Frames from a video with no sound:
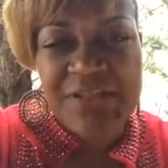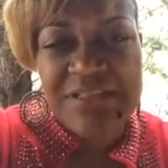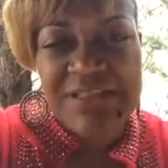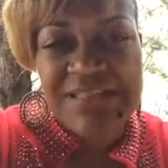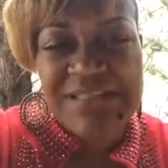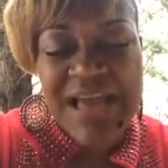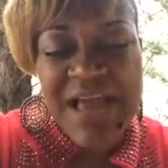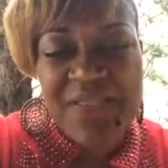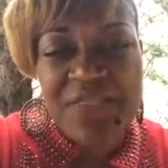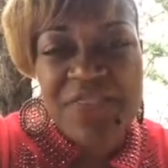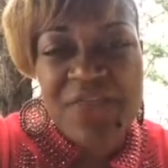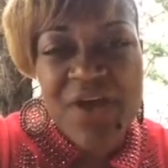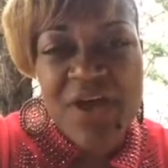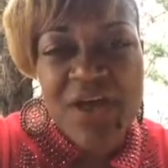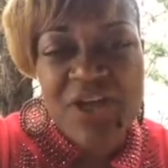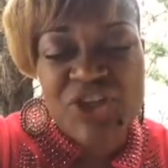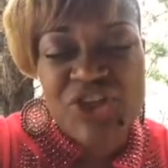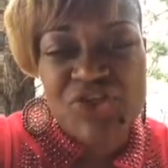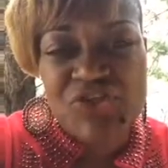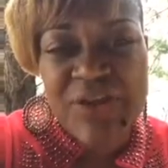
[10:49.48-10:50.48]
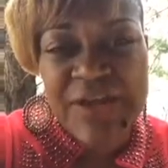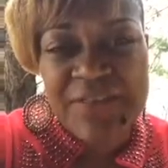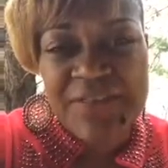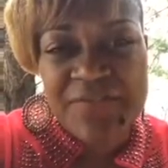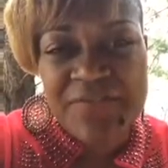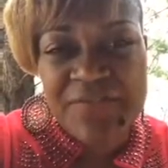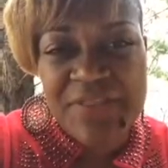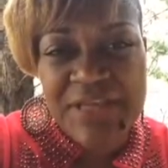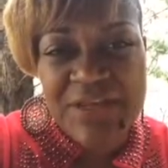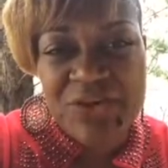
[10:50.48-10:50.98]
dot the
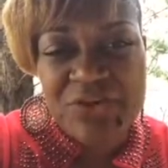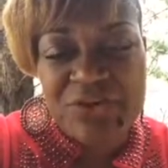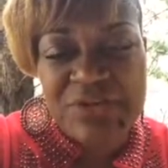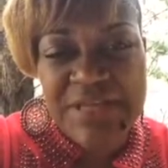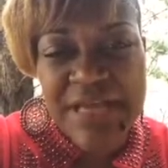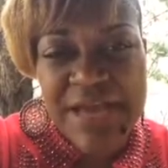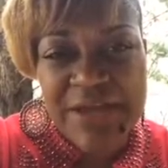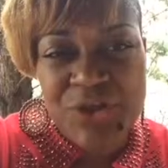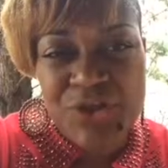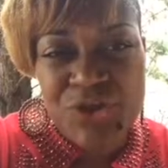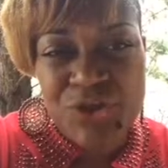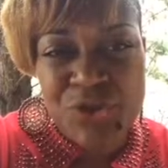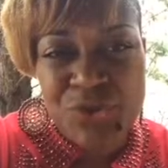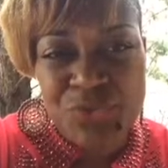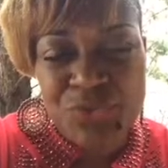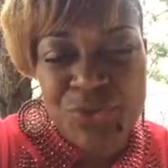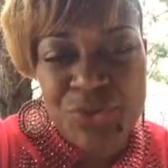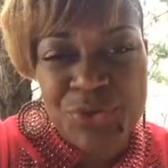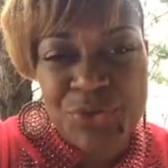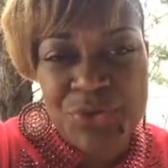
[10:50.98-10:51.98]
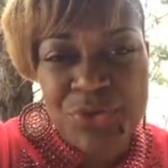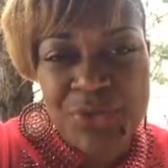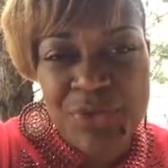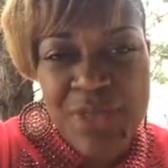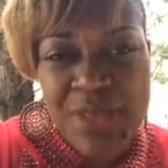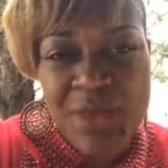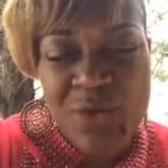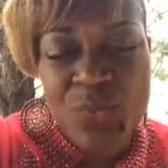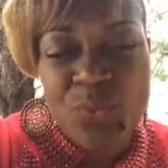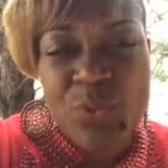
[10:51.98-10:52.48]
attractive thinker dot guru.
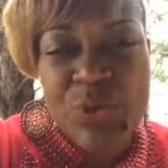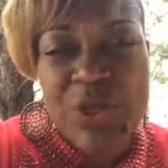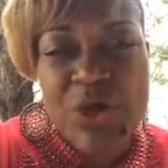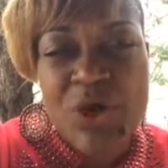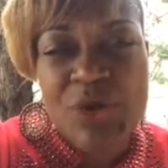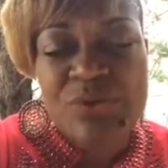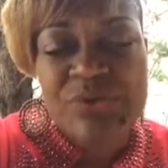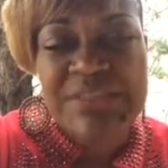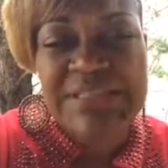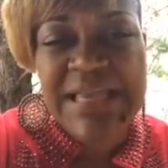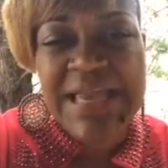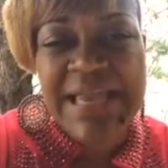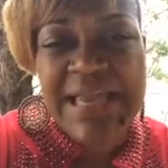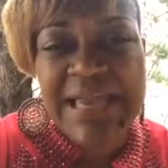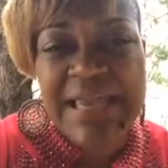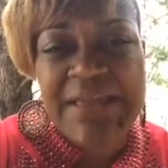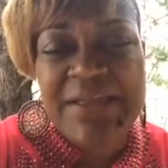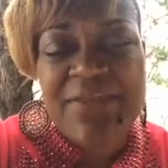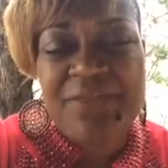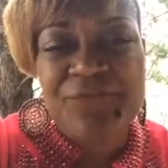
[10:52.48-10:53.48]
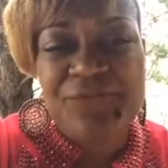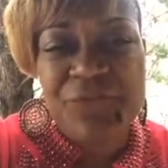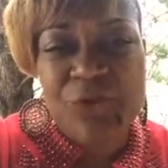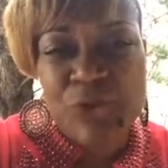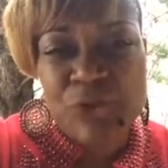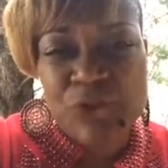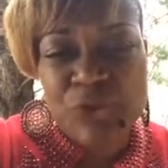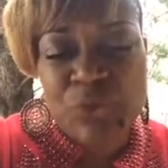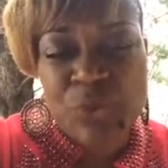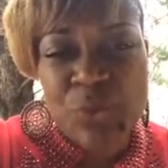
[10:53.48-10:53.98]
We host a
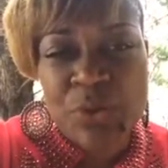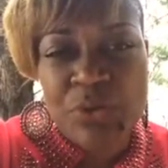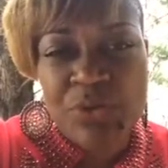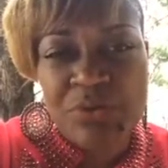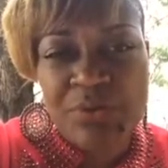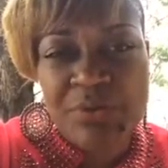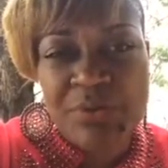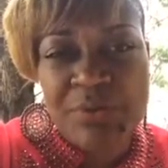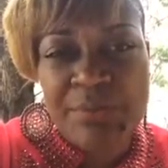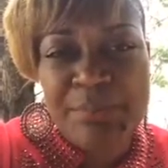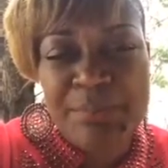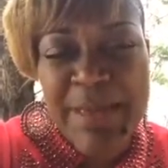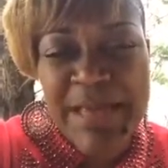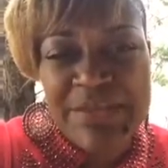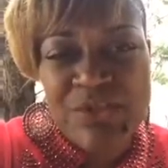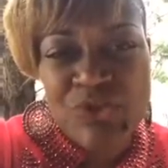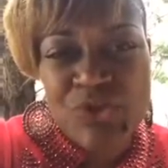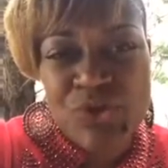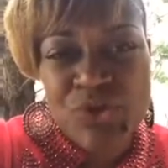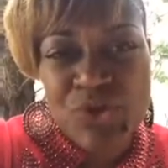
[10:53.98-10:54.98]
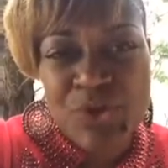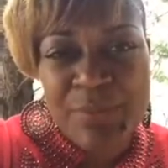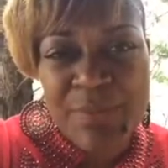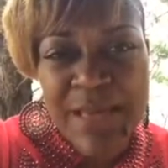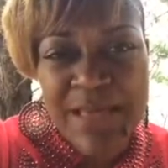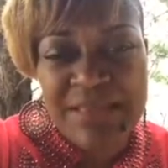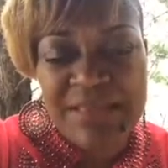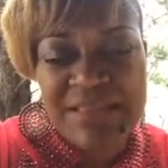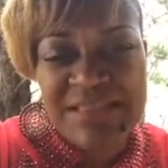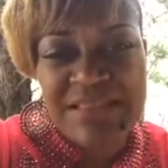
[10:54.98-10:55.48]
virtual Master Your
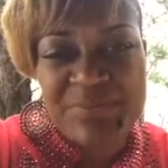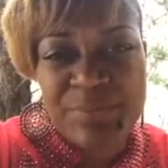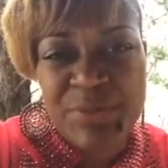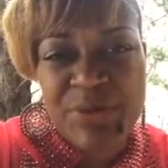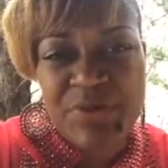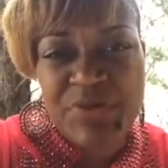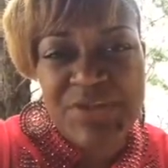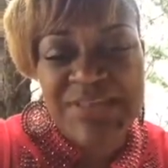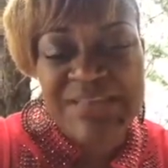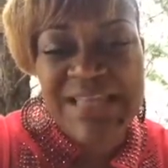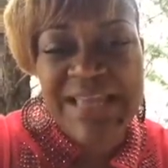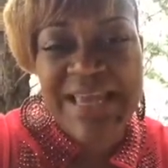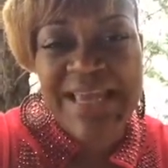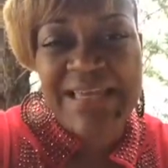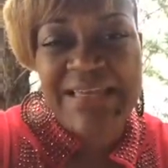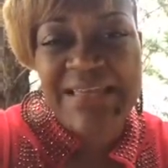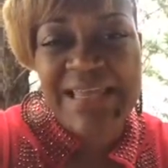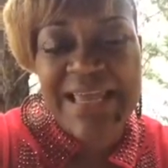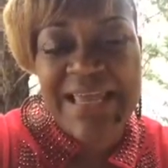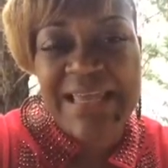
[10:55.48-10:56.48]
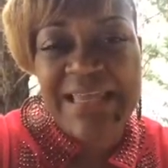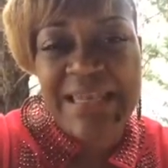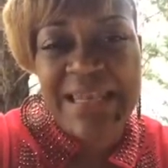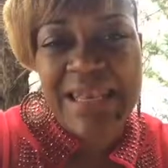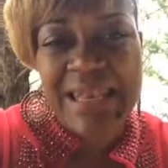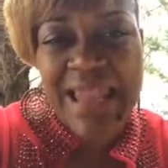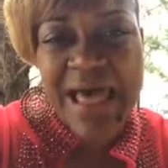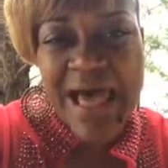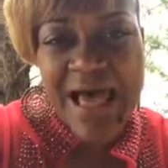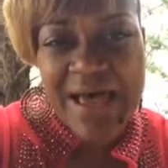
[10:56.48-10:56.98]
Mind experience and a
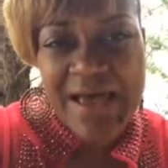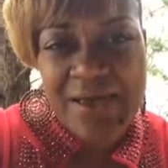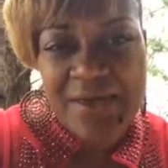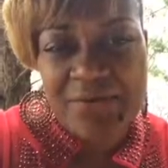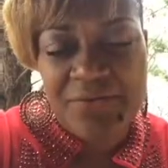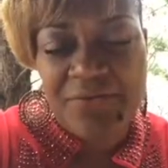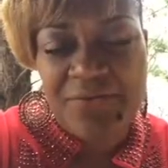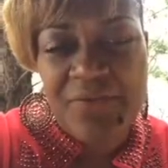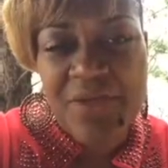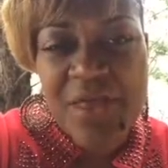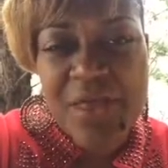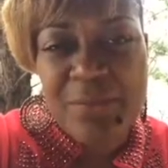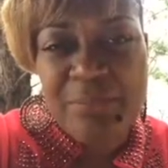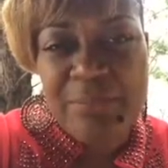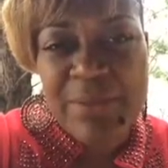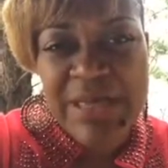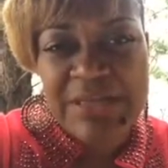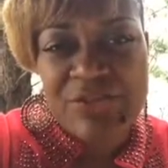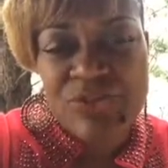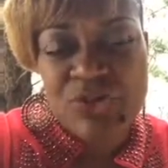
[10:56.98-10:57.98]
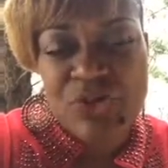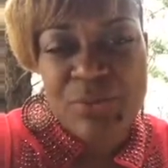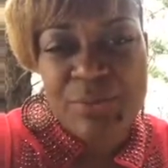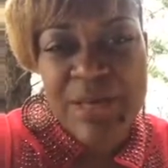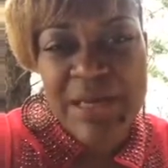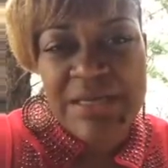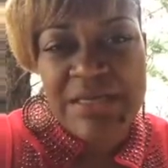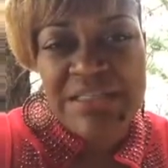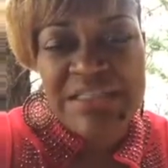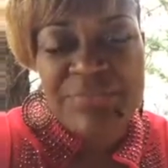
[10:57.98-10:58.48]
live Master Your
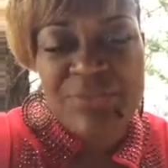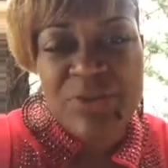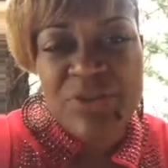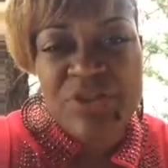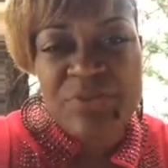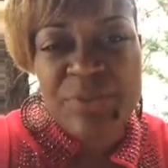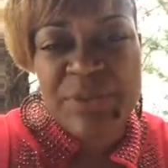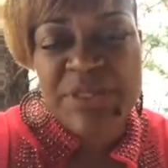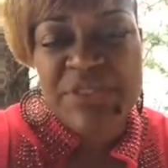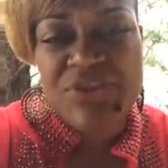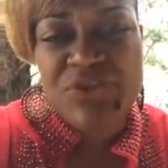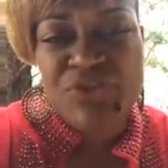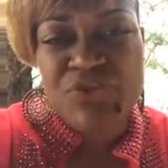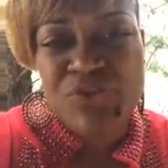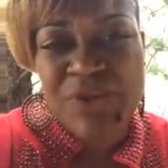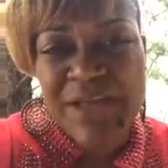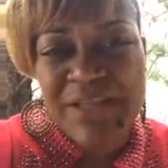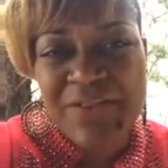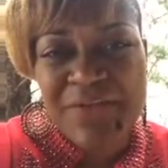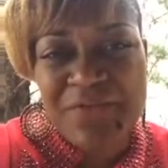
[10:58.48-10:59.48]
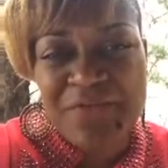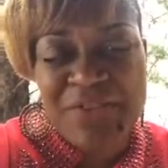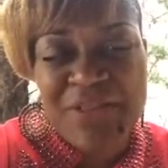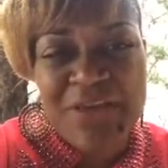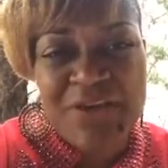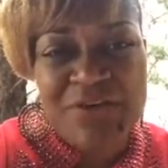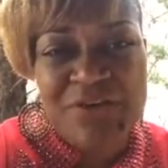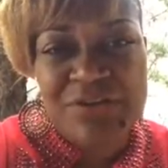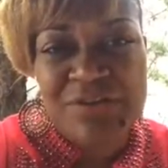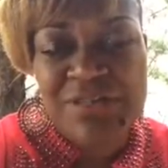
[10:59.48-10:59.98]
Mind experience, because attractive
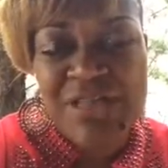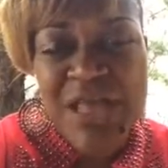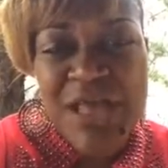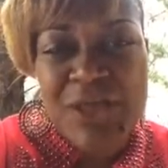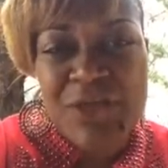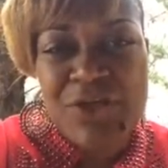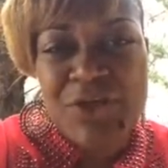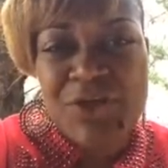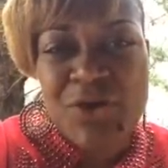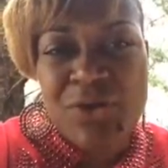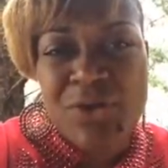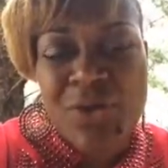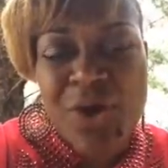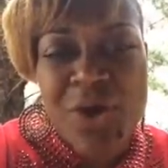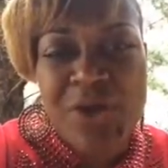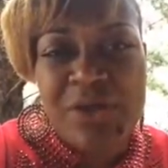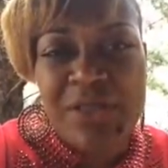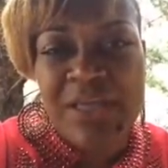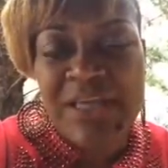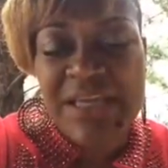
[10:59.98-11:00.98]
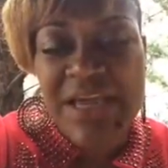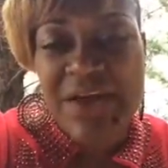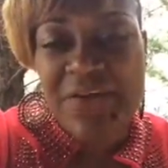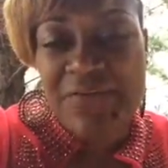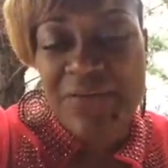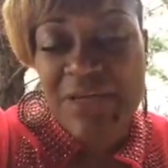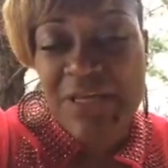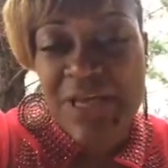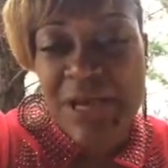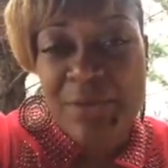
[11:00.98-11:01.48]
thinkers, you know, in
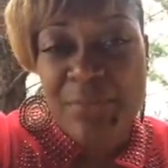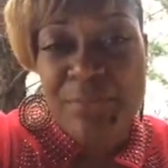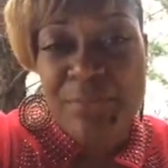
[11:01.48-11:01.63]
our in our